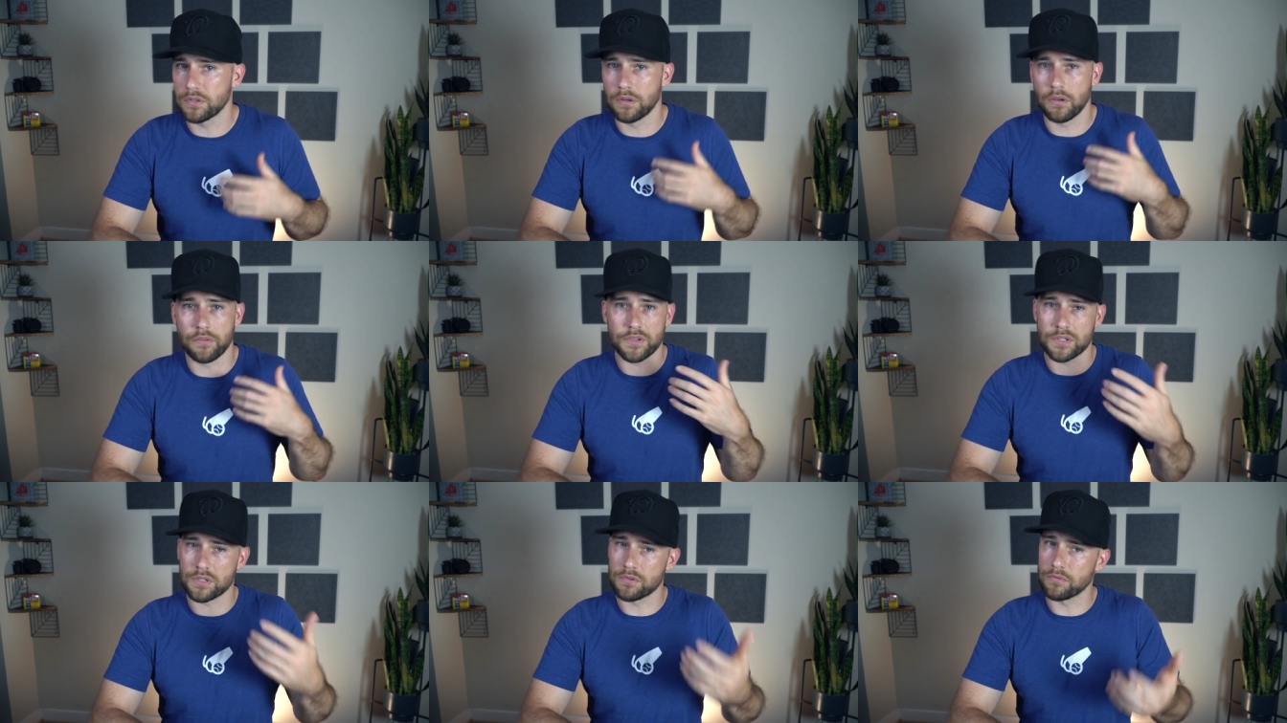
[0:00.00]
You
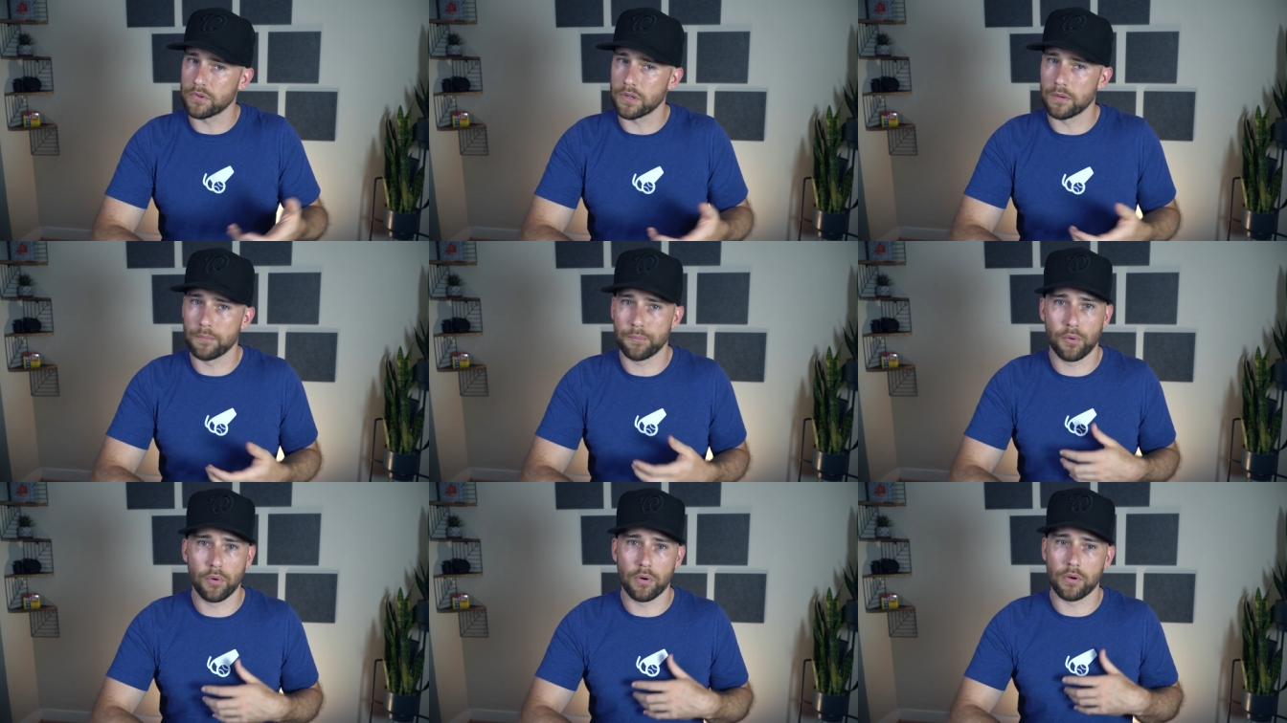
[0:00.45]
know, this is
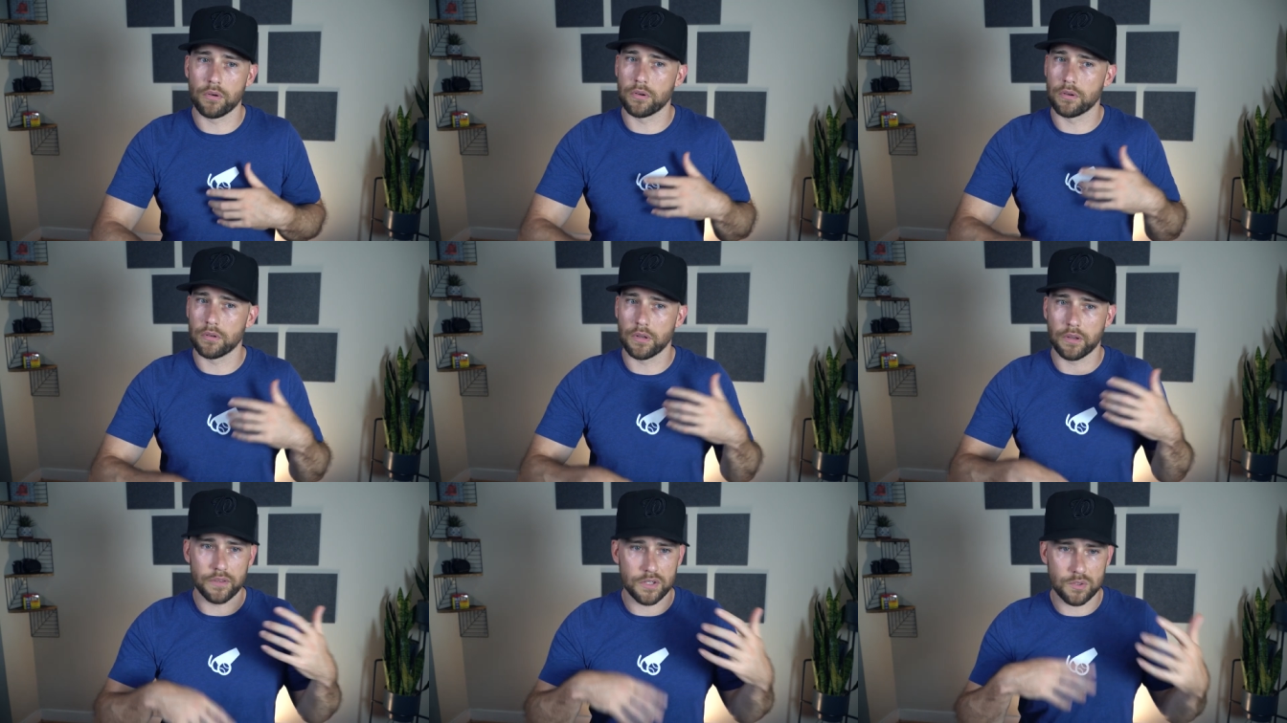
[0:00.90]
really
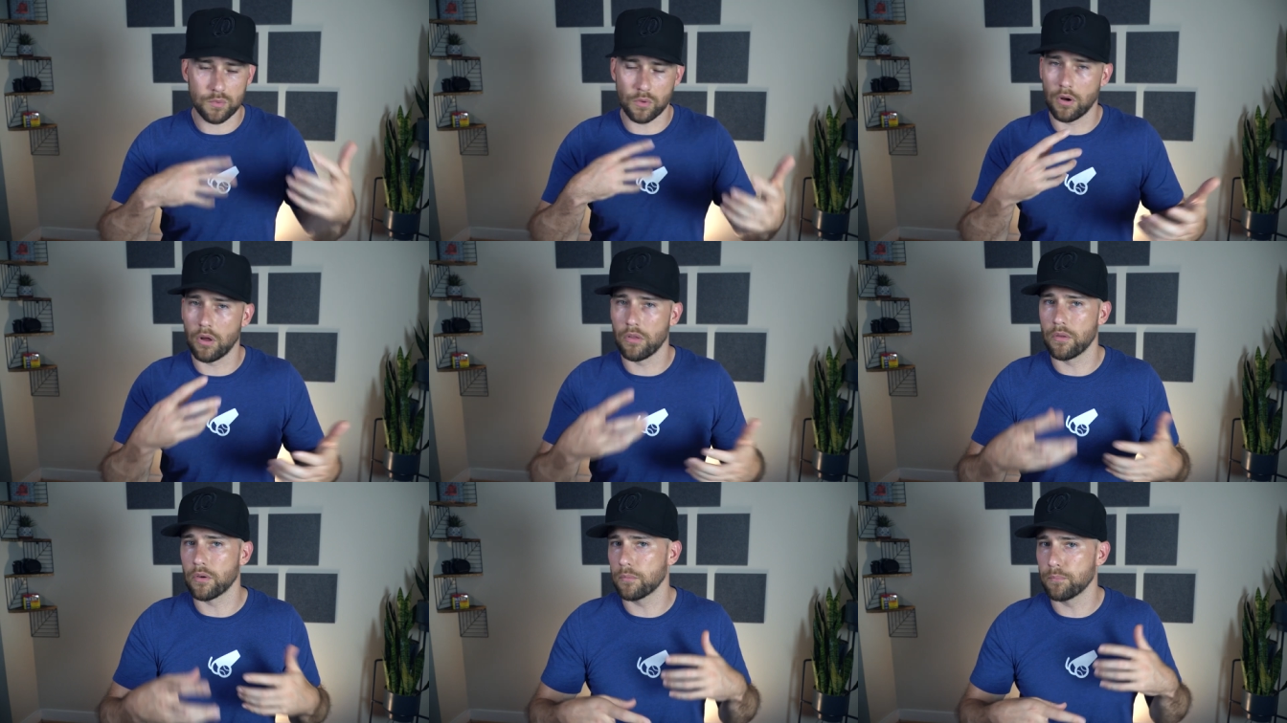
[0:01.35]
important. Like, this is what
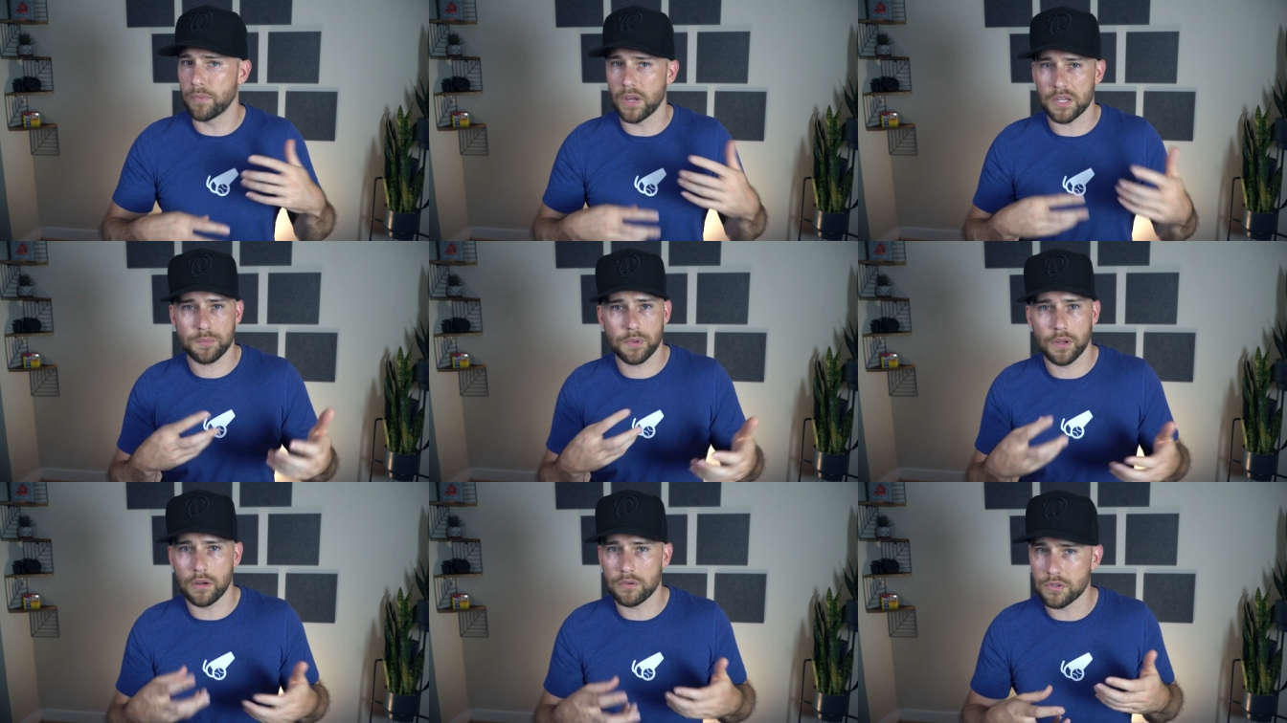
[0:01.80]
all the
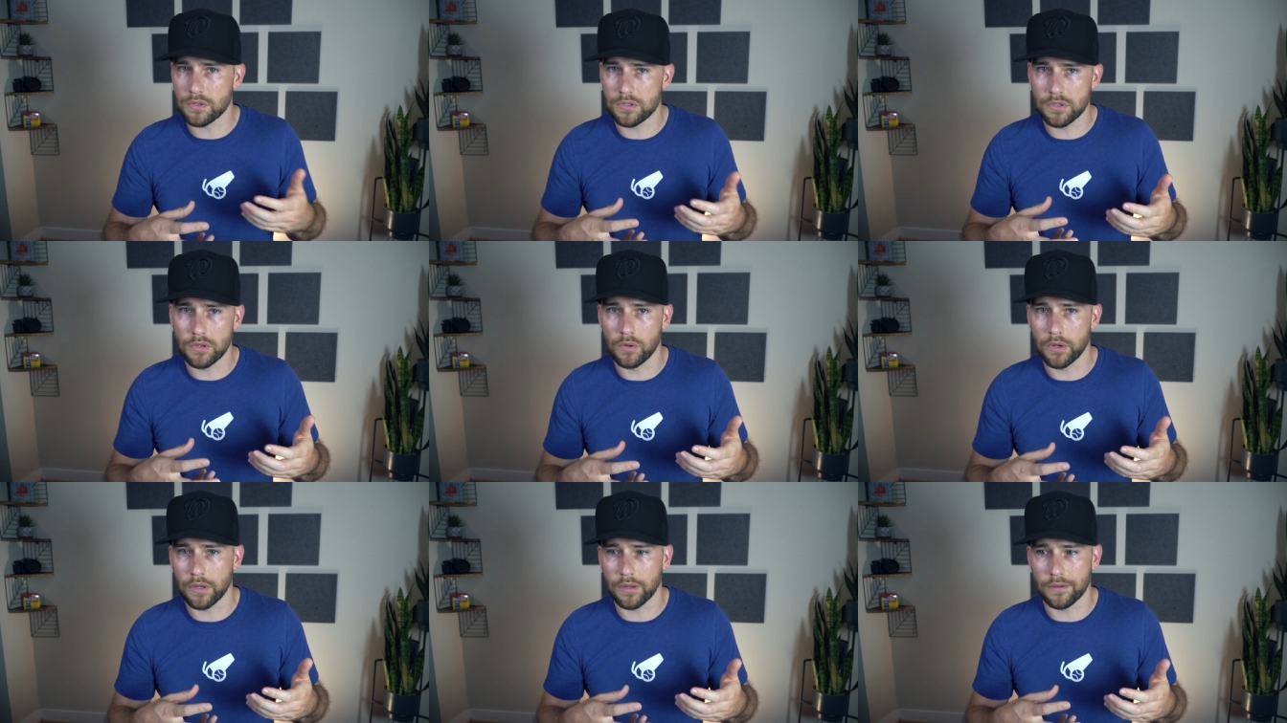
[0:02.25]
best players are
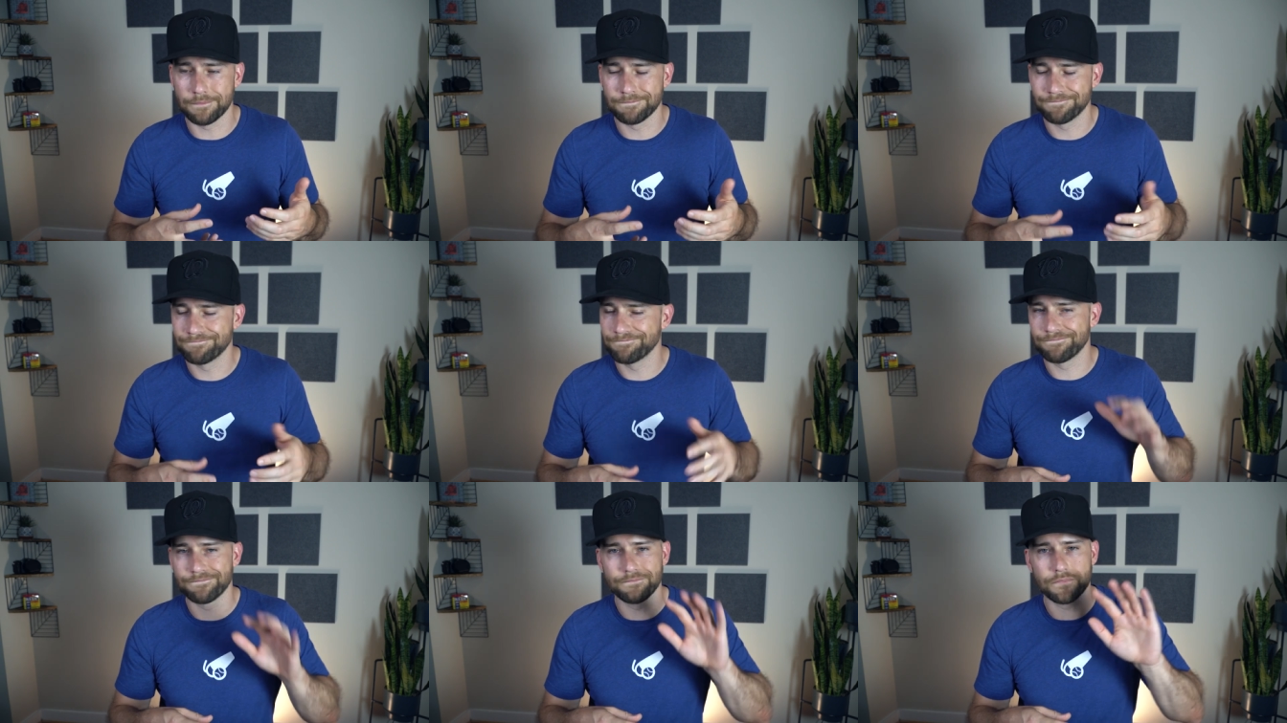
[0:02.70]
doing.
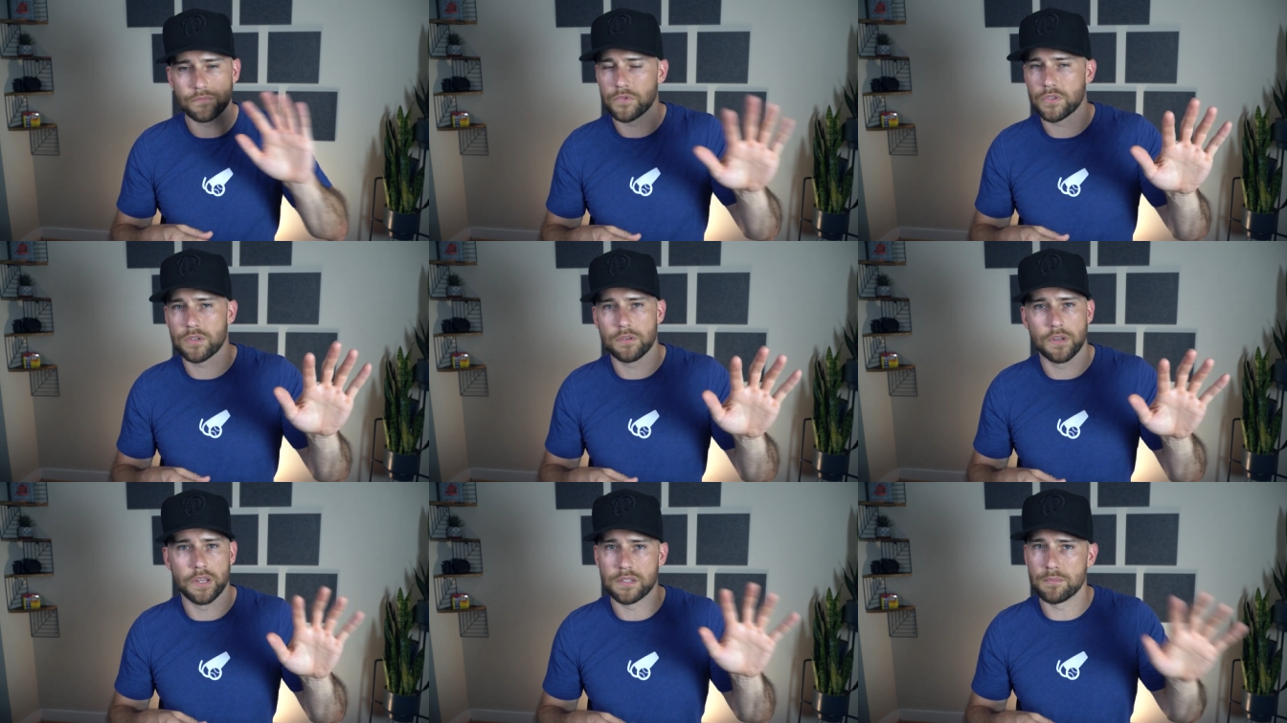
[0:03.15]

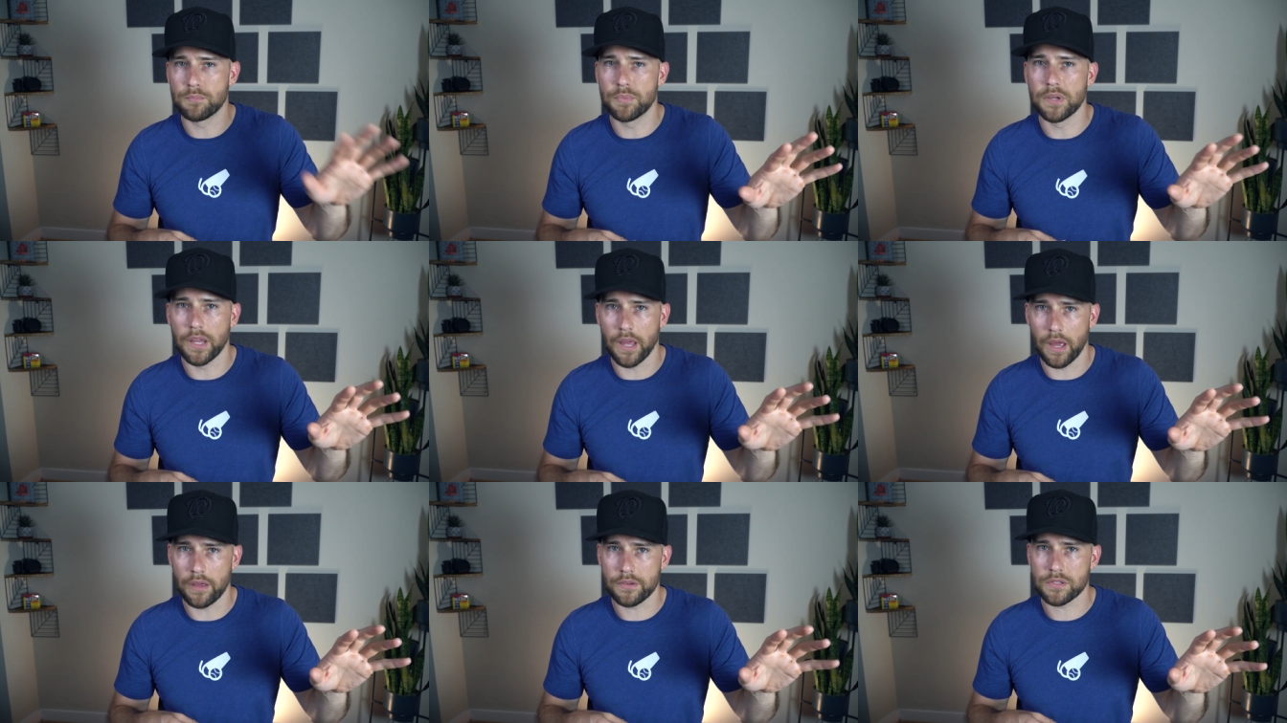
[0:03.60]
It's, it's
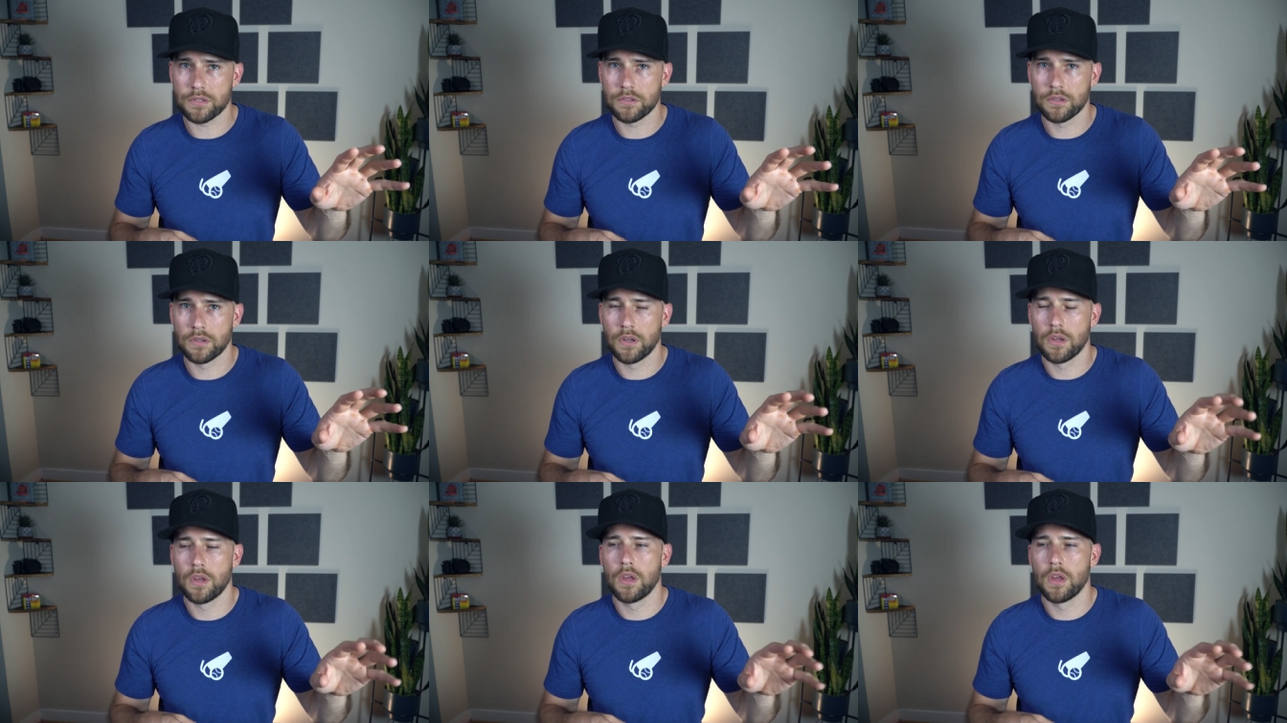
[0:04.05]
BS.